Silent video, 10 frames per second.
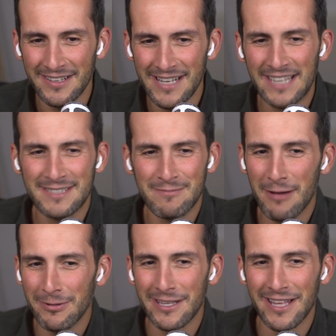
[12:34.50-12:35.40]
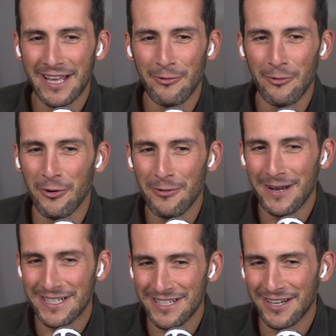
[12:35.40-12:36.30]
Nick's probably like, who am
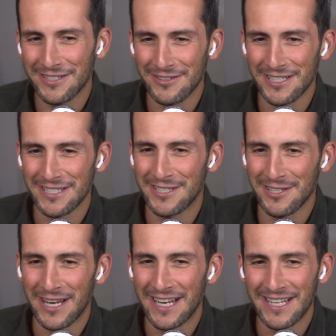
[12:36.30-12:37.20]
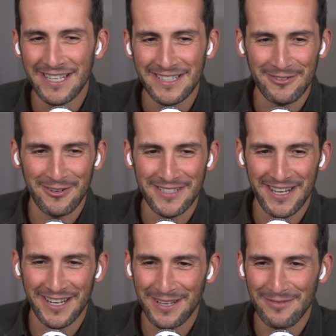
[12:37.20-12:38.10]
I talking to? These two idiots who are
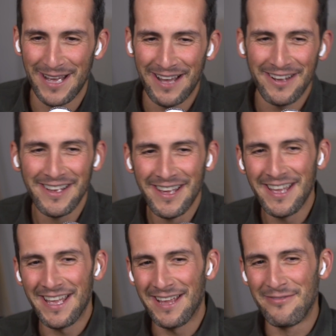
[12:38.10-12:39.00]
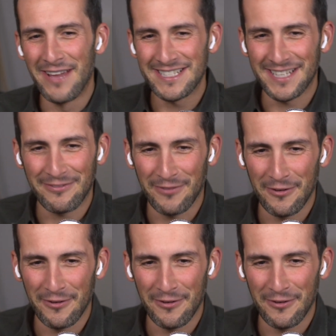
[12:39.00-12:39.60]
talking about investing for